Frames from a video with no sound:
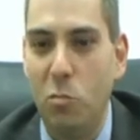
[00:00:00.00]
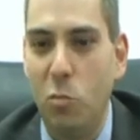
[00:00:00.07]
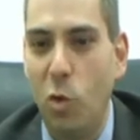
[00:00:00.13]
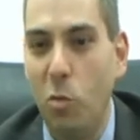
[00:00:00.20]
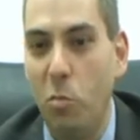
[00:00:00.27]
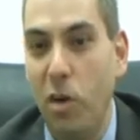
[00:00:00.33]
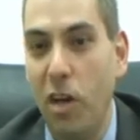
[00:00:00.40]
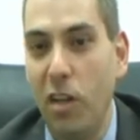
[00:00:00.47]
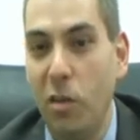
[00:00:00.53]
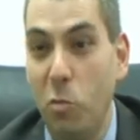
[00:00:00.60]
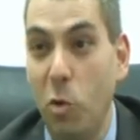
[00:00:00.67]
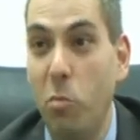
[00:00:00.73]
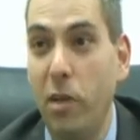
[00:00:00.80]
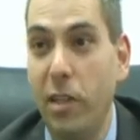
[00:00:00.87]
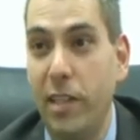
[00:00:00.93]
mobile and
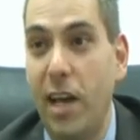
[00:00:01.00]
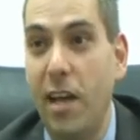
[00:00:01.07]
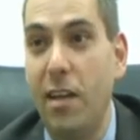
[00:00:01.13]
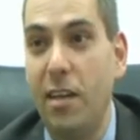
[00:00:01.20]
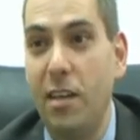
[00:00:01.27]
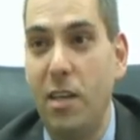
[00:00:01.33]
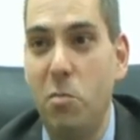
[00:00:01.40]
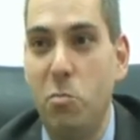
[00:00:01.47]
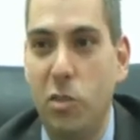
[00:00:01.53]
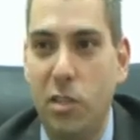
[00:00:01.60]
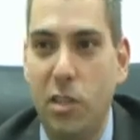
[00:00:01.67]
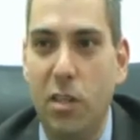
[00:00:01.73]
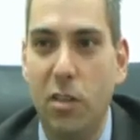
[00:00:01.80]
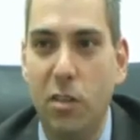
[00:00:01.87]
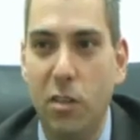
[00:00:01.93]
mobile data in
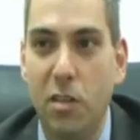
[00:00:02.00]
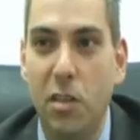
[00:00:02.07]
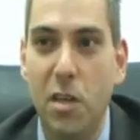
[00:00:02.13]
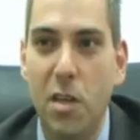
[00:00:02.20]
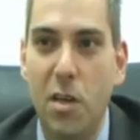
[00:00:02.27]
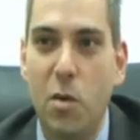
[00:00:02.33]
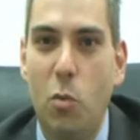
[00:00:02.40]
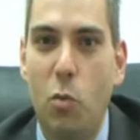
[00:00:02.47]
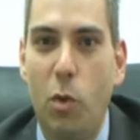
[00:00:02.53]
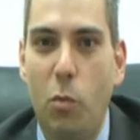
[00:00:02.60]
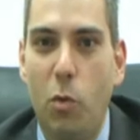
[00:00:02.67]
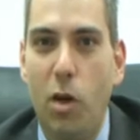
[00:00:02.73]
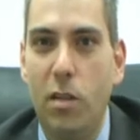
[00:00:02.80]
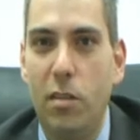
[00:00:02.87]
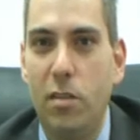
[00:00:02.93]
particular. We
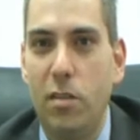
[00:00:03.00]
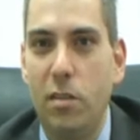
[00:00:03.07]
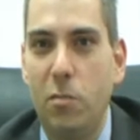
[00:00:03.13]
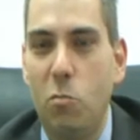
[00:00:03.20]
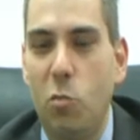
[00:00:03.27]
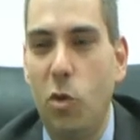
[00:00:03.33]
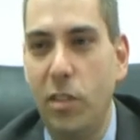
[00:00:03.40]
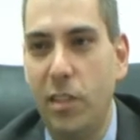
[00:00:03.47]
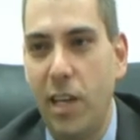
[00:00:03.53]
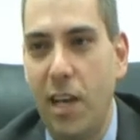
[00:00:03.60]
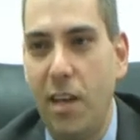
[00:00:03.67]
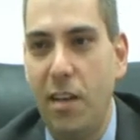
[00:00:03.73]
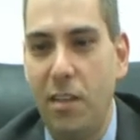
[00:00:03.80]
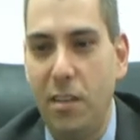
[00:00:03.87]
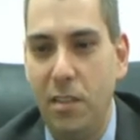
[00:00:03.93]
want more
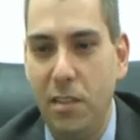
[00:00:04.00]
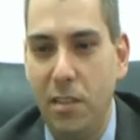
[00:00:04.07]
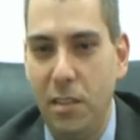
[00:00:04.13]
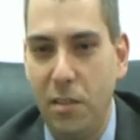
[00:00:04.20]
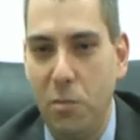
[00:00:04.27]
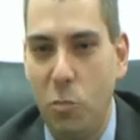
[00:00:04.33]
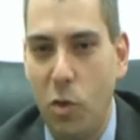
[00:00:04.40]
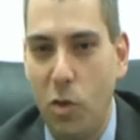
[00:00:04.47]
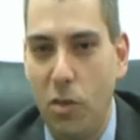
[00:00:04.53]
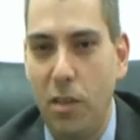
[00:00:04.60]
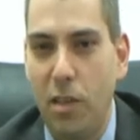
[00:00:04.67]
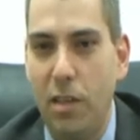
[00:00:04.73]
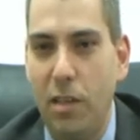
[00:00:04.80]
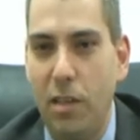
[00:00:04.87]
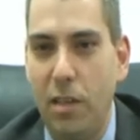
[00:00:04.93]
data, more
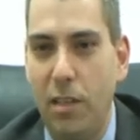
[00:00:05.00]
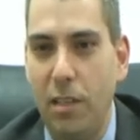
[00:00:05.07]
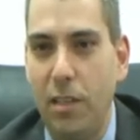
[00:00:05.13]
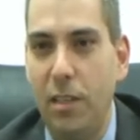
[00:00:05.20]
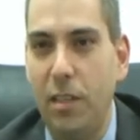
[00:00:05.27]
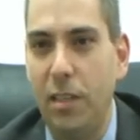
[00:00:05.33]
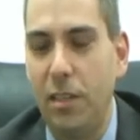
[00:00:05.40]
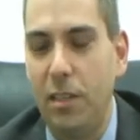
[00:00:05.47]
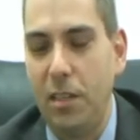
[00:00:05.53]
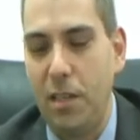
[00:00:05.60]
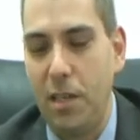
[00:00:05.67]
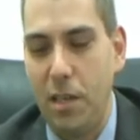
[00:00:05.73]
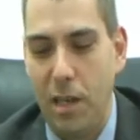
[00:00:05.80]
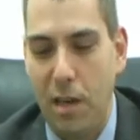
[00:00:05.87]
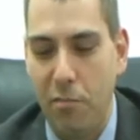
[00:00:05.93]

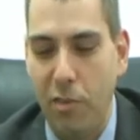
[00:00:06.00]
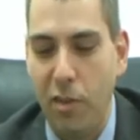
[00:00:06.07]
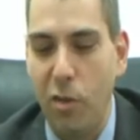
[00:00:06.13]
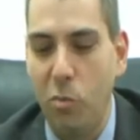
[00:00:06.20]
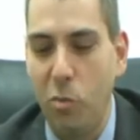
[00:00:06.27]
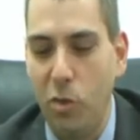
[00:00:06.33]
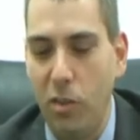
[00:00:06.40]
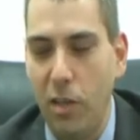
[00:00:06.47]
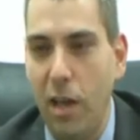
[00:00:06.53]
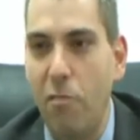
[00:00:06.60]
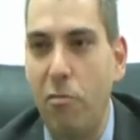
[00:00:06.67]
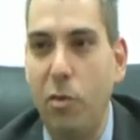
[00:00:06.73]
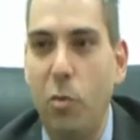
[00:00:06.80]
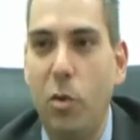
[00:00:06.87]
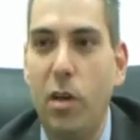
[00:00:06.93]
available
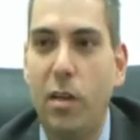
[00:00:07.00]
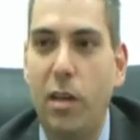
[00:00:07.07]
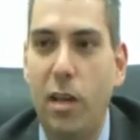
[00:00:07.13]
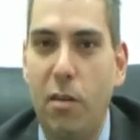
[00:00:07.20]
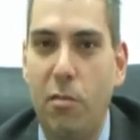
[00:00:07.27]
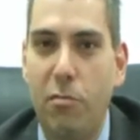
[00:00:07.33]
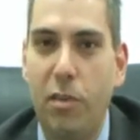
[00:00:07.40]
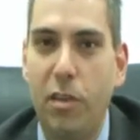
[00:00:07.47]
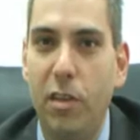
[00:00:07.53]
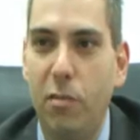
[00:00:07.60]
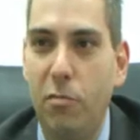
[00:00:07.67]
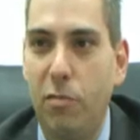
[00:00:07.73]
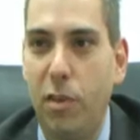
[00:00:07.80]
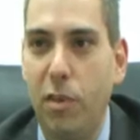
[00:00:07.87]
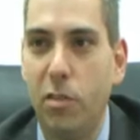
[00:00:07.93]
everywhere at our
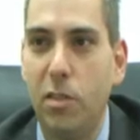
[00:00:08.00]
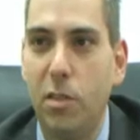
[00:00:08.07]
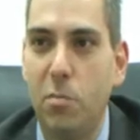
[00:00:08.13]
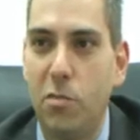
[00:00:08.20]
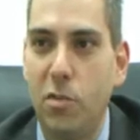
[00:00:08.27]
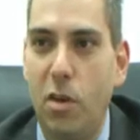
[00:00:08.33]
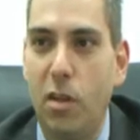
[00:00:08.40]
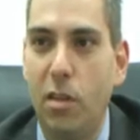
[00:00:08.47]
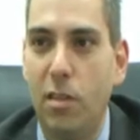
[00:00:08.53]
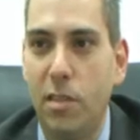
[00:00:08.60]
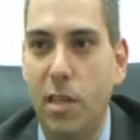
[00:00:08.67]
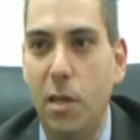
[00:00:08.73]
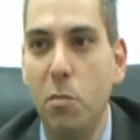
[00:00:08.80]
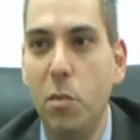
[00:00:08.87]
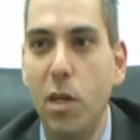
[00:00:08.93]
fingertips all the
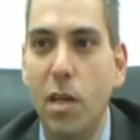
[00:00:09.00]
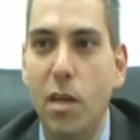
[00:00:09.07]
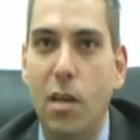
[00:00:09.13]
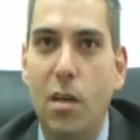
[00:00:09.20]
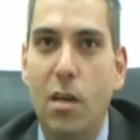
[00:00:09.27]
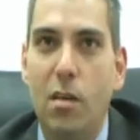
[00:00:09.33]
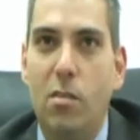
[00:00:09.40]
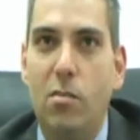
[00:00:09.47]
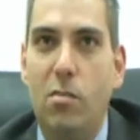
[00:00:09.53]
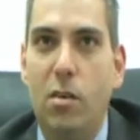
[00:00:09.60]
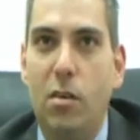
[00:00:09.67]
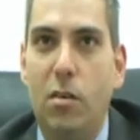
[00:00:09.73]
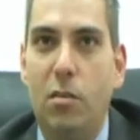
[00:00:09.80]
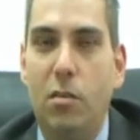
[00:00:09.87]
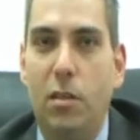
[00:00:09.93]
time.
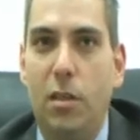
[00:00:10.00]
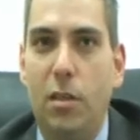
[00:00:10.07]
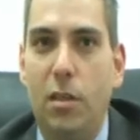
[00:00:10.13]
So